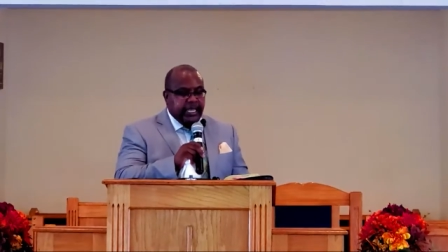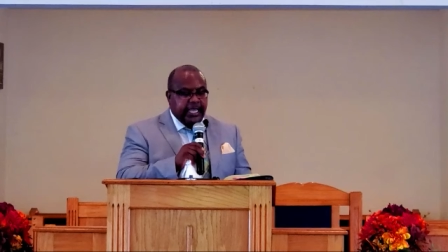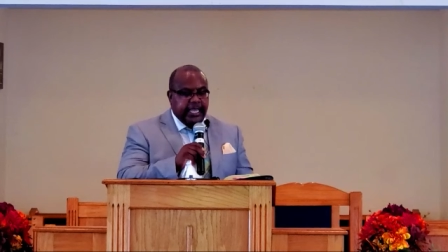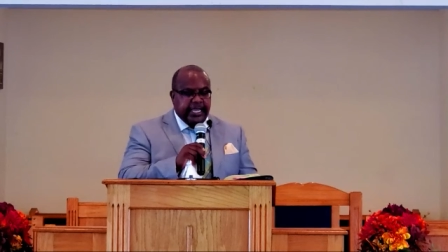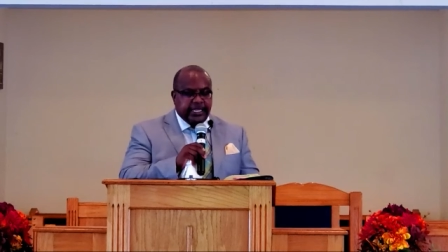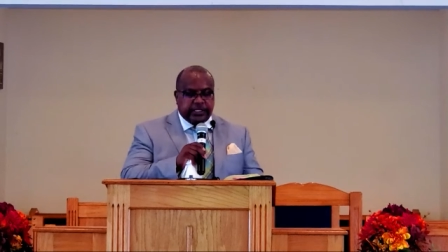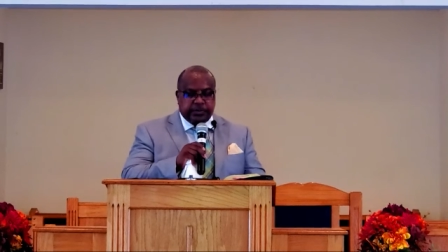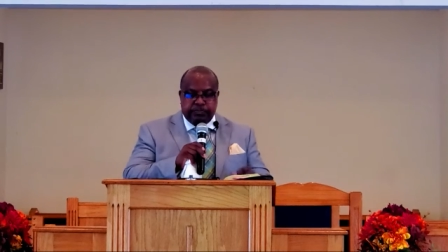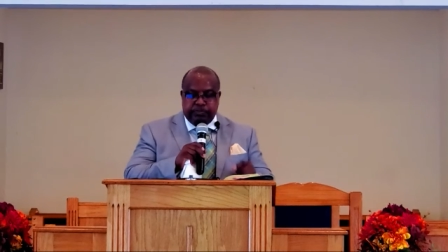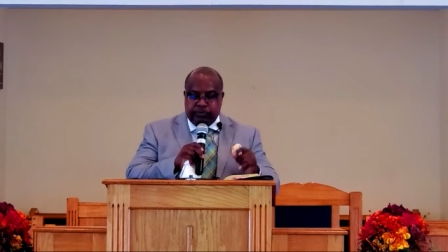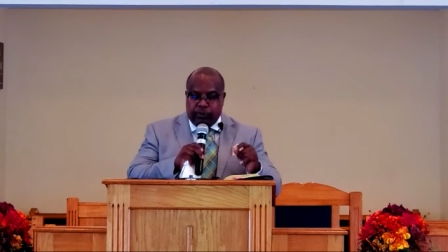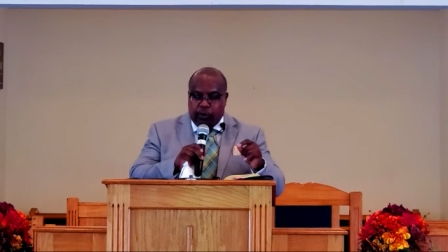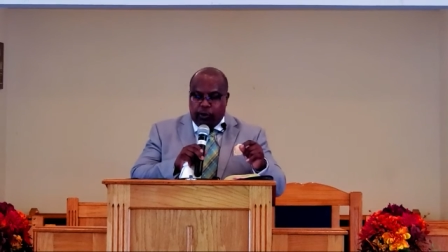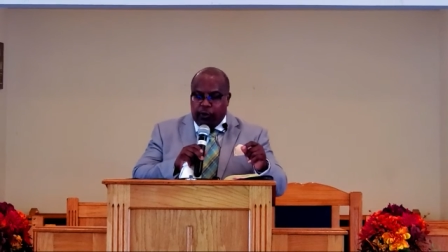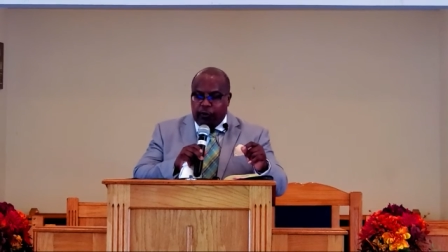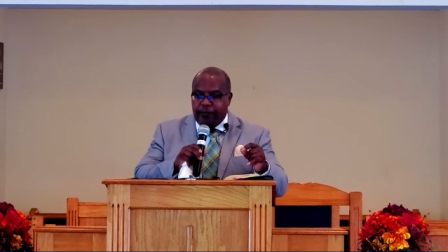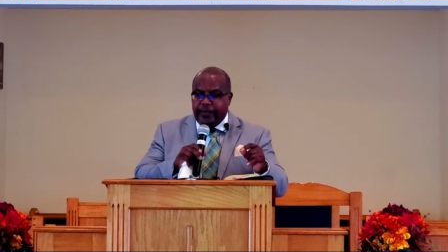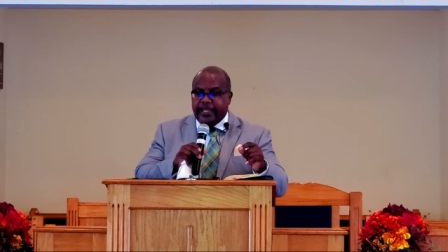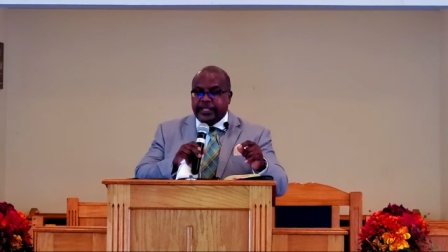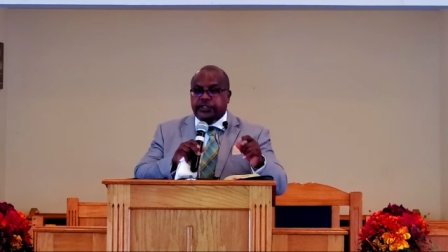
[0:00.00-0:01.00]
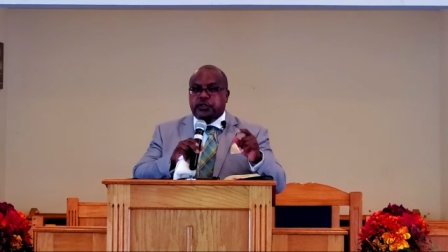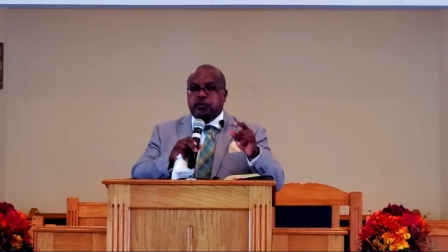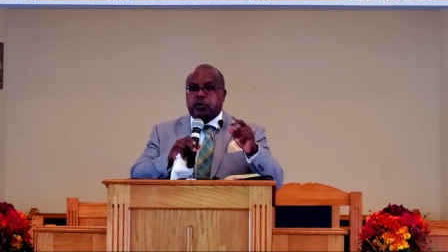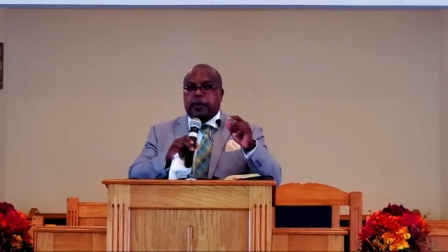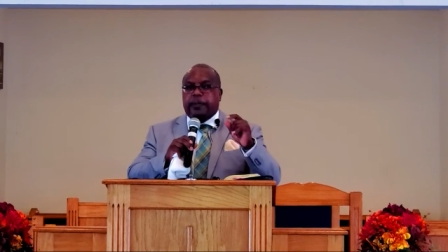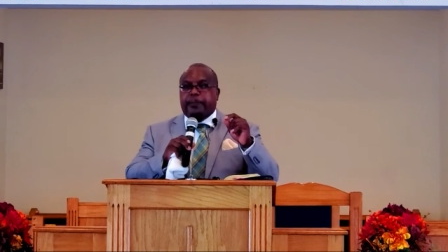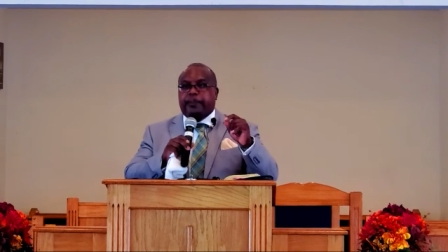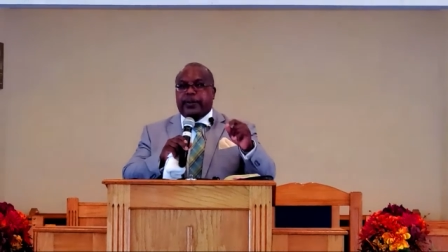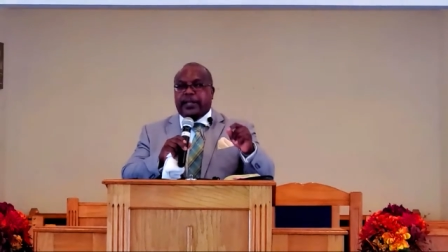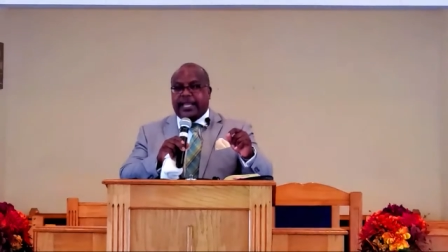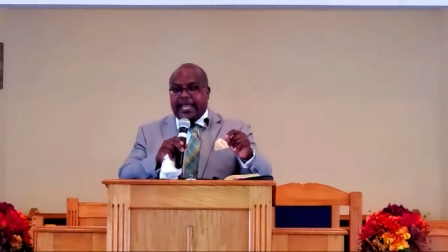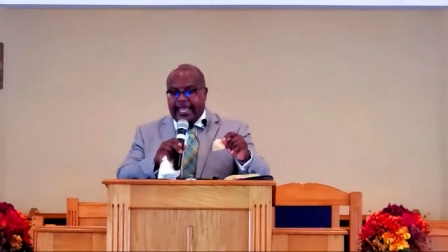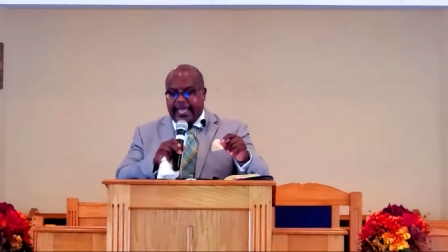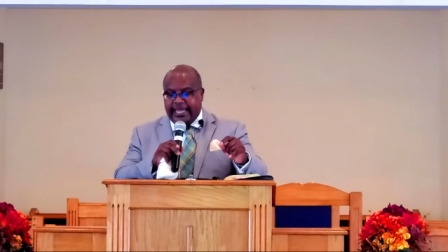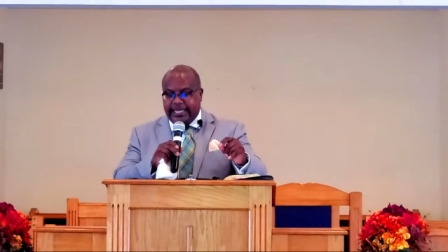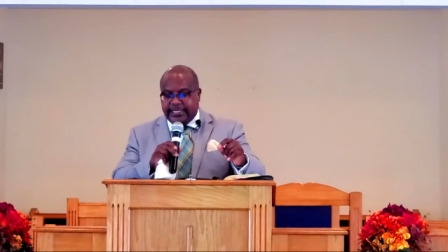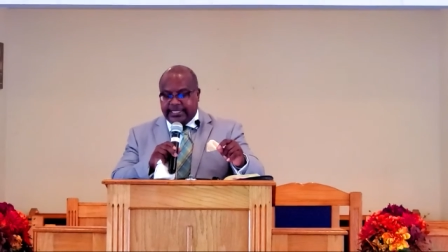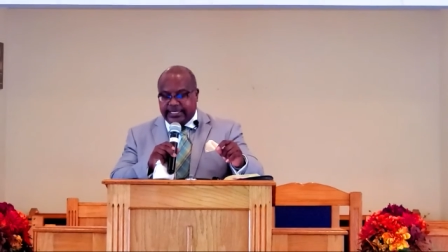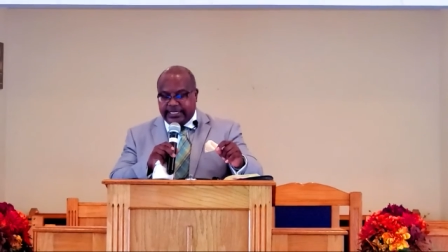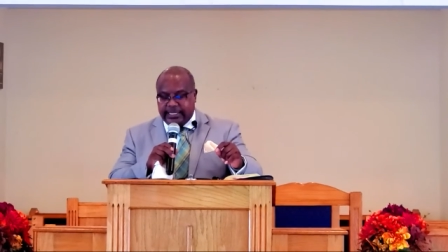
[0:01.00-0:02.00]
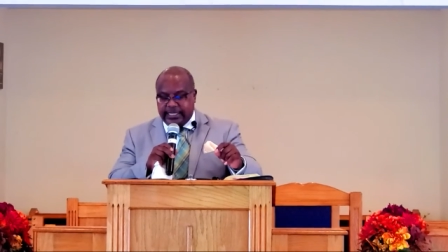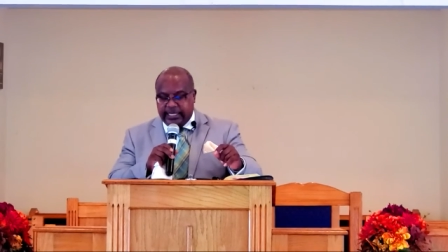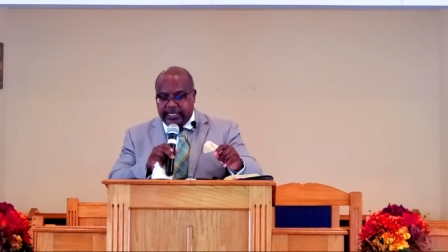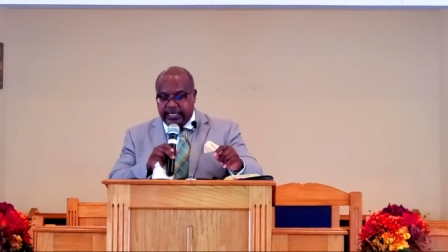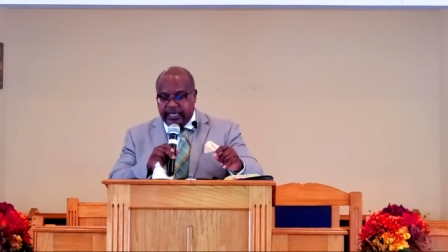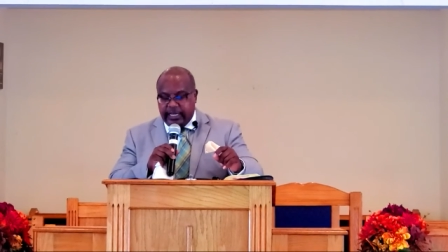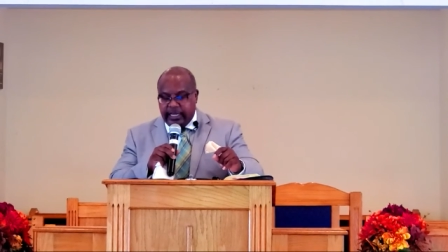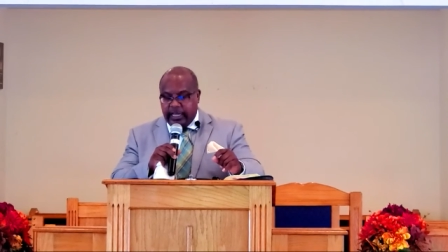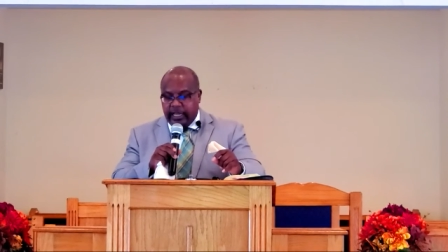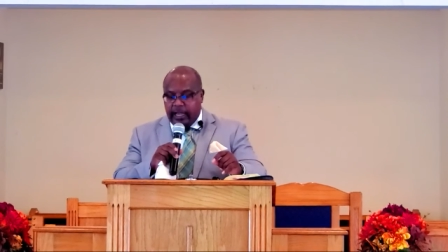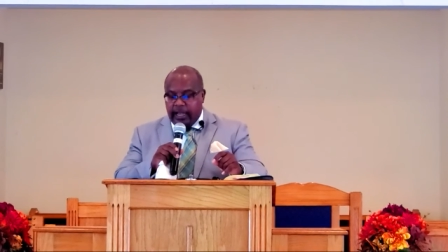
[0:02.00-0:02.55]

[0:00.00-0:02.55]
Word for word: is move into a place